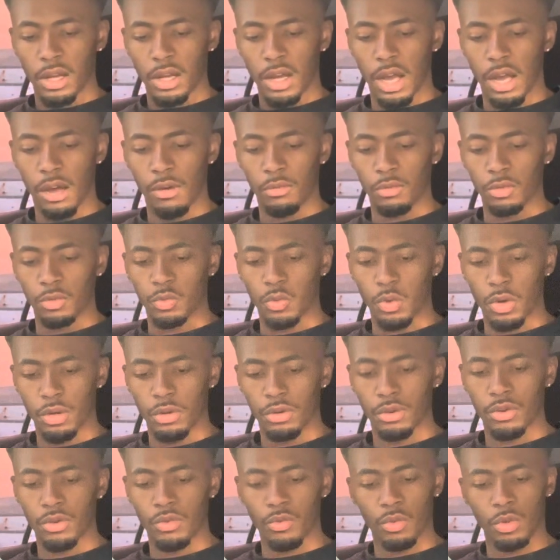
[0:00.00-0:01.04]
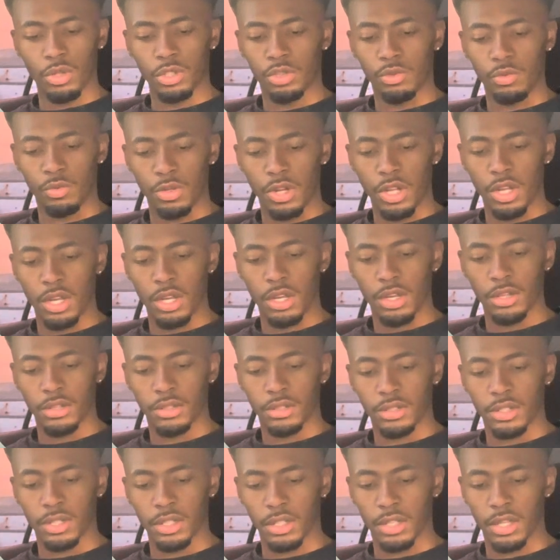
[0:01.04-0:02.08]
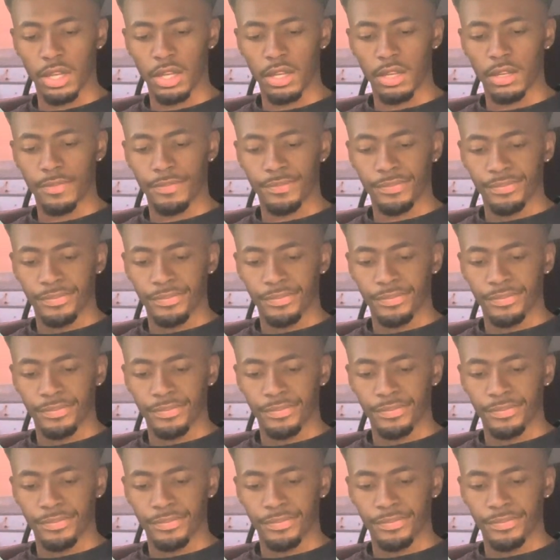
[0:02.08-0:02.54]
I was wondering what you did to get